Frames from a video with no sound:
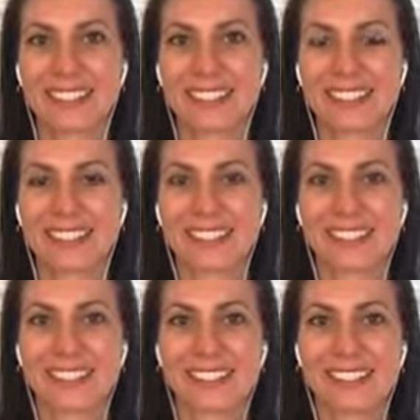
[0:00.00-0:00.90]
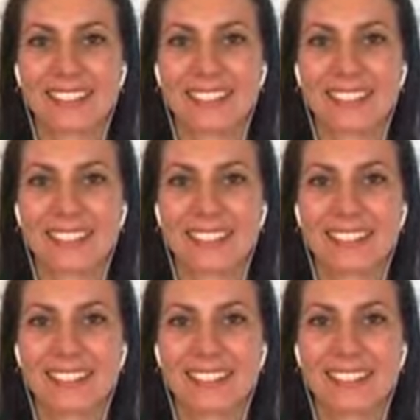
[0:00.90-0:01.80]

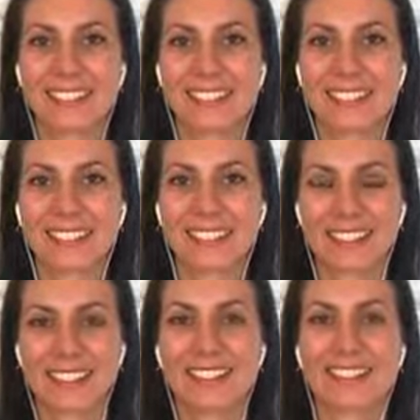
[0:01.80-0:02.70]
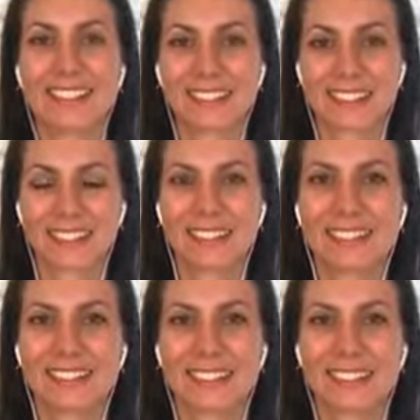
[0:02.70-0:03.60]

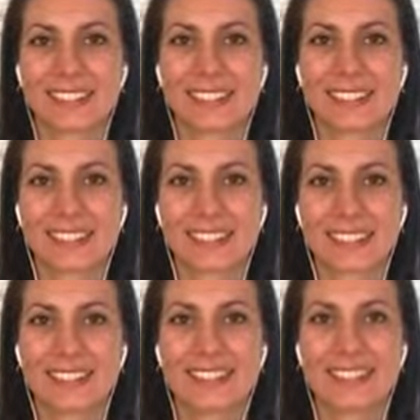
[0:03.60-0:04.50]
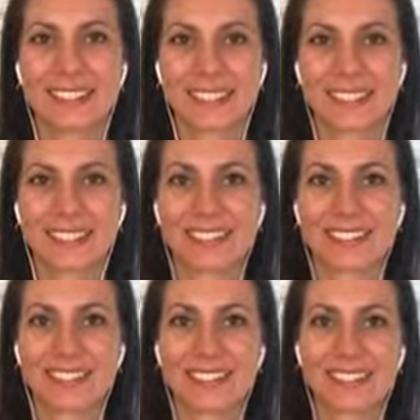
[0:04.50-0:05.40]

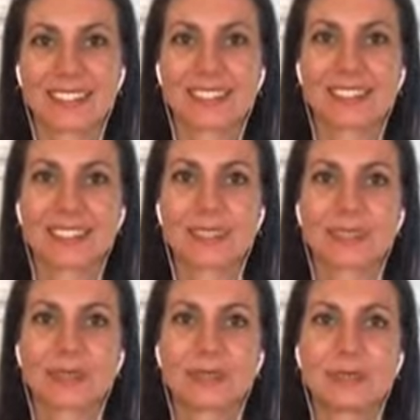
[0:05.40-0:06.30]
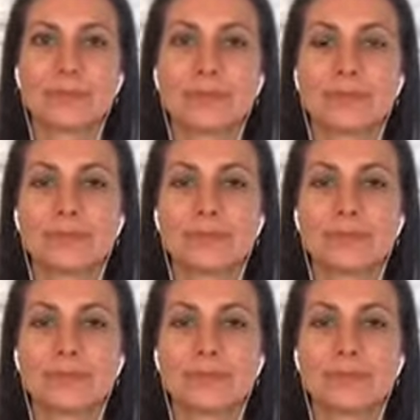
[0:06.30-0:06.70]
(silent)